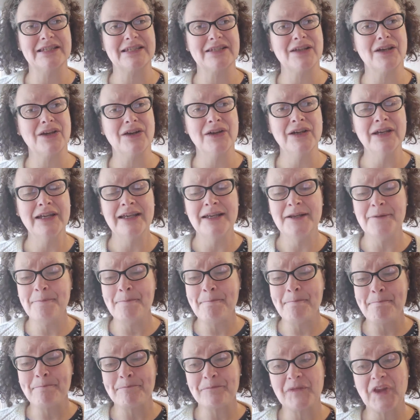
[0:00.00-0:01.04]
So
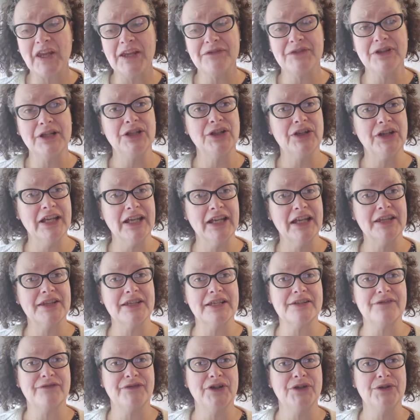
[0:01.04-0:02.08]
if you're looking at
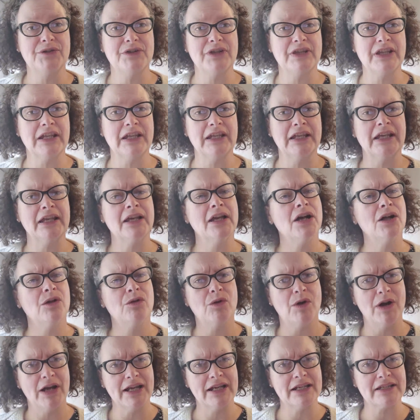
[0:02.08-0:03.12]
this food thinking, oh,
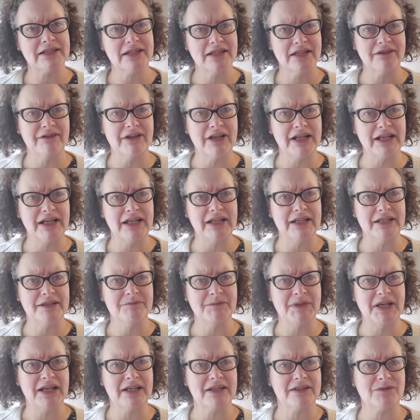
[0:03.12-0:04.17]
why isn't there any
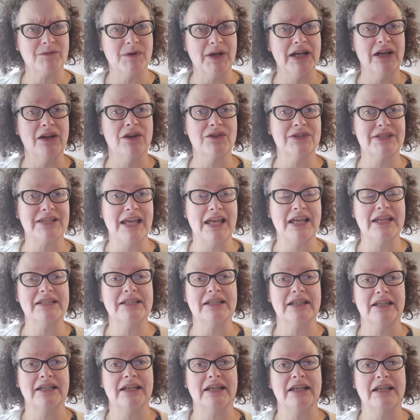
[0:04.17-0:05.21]
X, Y or
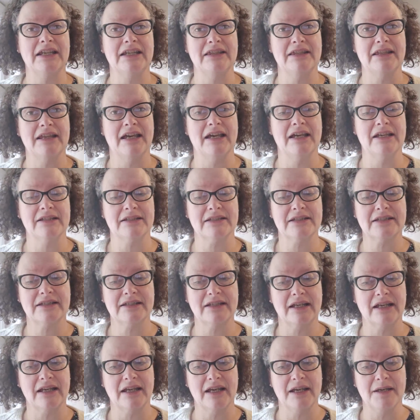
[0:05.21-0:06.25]
Z in that
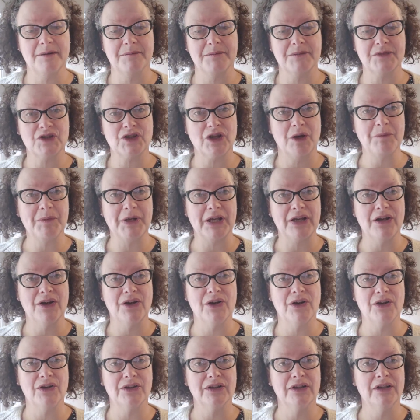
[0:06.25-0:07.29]
shopping
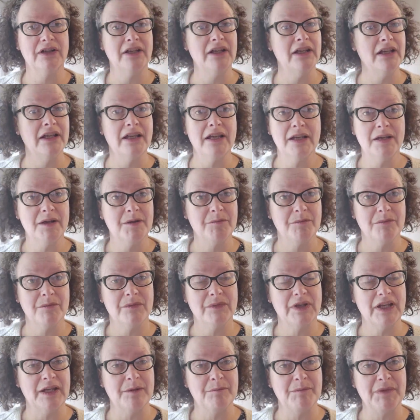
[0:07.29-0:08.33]
haul,
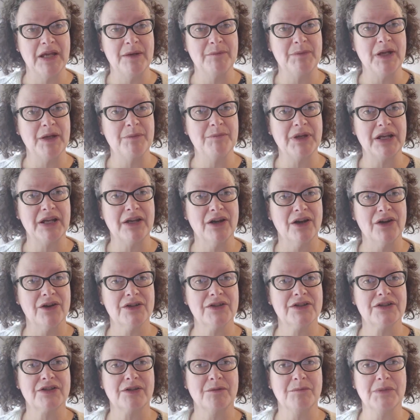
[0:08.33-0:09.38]
it may be
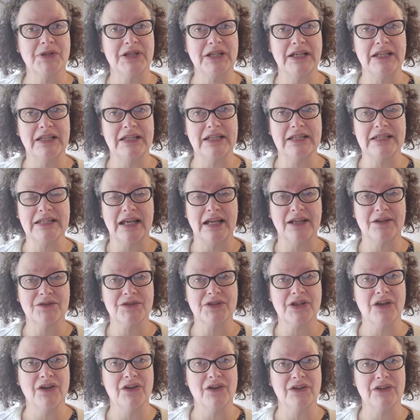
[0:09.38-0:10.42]
because somebody in this house
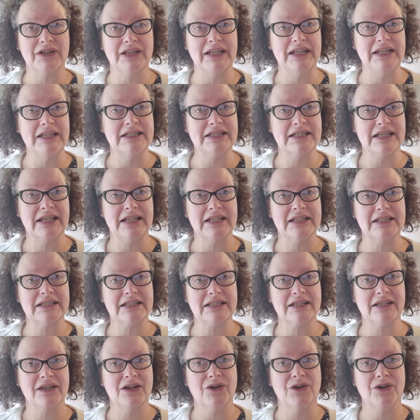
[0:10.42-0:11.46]
can't eat it,
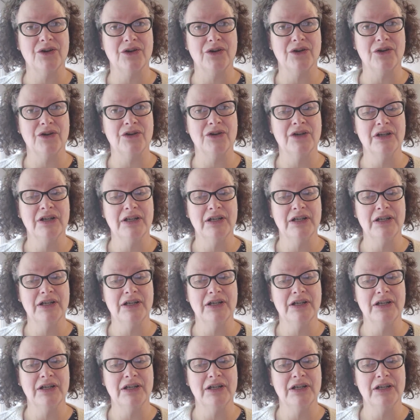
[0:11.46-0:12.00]
or